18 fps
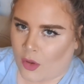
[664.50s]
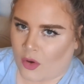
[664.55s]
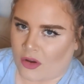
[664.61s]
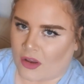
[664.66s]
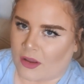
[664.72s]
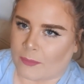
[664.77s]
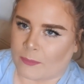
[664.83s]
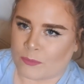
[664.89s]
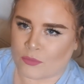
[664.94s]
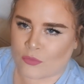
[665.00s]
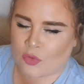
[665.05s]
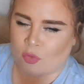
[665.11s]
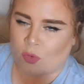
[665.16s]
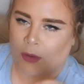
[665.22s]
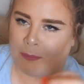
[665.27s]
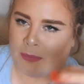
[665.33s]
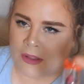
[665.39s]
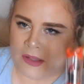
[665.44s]
Okay,
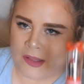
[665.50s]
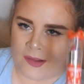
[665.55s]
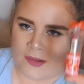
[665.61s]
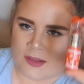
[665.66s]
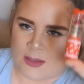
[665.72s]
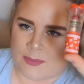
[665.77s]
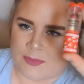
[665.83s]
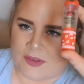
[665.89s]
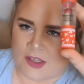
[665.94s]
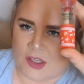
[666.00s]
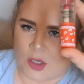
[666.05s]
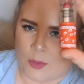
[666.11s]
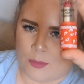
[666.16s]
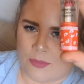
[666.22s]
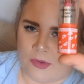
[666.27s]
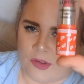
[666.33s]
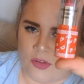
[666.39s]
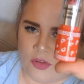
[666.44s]
so I picked this lipstick
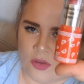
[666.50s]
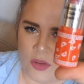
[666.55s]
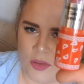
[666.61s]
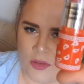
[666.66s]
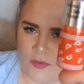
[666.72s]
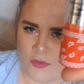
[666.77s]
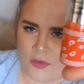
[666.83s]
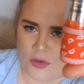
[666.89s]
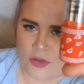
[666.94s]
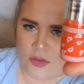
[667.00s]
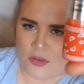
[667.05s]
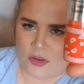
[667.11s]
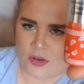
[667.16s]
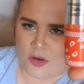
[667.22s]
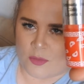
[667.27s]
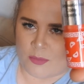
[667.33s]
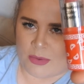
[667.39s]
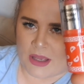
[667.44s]
up just for
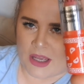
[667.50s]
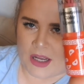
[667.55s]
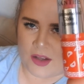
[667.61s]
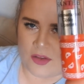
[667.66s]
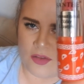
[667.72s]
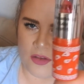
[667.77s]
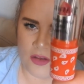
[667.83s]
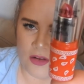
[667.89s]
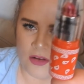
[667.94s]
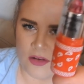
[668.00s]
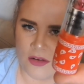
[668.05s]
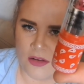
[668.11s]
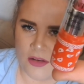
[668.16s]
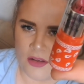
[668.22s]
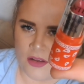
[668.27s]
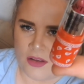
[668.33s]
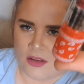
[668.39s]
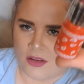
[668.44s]
sheer packaging.
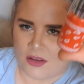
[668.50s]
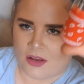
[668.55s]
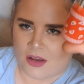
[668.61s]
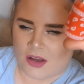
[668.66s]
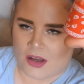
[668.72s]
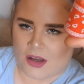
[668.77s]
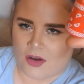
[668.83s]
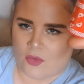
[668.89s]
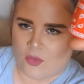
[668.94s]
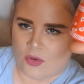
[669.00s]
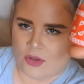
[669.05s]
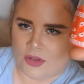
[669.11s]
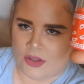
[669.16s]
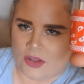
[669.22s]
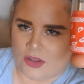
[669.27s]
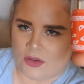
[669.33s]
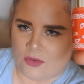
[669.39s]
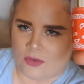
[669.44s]
How
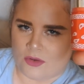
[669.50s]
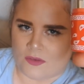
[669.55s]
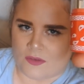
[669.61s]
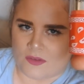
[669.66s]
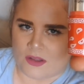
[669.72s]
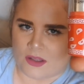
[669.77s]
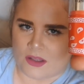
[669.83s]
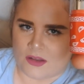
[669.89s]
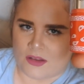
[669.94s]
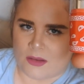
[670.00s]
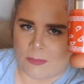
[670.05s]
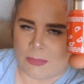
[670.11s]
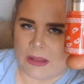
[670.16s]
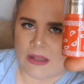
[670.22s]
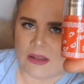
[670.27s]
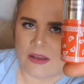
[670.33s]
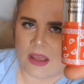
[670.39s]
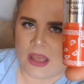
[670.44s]
cute is that? The
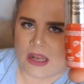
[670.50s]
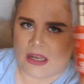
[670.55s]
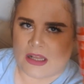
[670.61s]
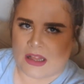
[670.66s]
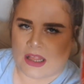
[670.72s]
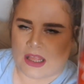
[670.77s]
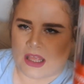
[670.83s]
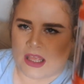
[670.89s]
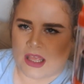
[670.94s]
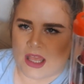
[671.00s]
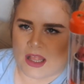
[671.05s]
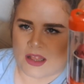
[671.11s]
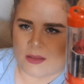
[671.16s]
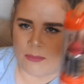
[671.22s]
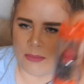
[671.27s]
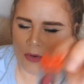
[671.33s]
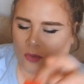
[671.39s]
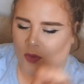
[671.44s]
bandana thing
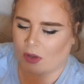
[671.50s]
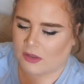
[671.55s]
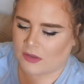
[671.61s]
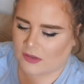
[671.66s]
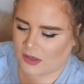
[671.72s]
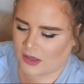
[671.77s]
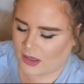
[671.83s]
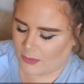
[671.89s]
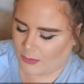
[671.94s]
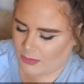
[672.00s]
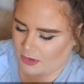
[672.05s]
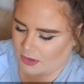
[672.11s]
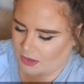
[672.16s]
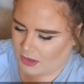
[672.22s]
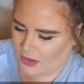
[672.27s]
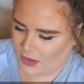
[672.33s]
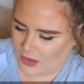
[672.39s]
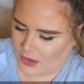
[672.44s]
and the bow on top.
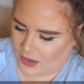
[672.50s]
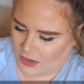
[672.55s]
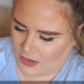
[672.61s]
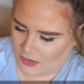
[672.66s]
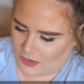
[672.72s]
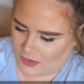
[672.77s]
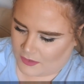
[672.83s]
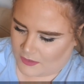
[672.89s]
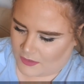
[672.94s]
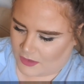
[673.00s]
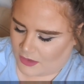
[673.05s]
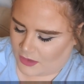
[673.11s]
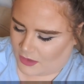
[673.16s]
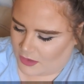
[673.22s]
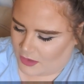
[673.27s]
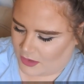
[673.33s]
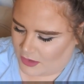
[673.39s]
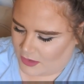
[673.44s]
This
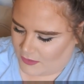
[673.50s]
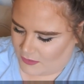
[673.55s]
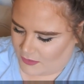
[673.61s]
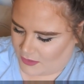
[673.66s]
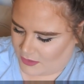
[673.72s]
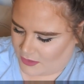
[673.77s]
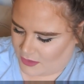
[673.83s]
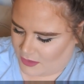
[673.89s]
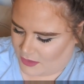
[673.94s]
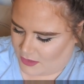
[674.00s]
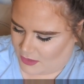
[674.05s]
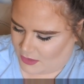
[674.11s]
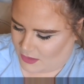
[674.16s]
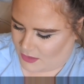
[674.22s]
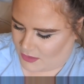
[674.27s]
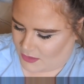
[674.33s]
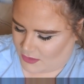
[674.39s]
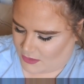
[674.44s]
color is in the
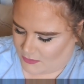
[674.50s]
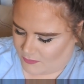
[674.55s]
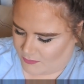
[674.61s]
color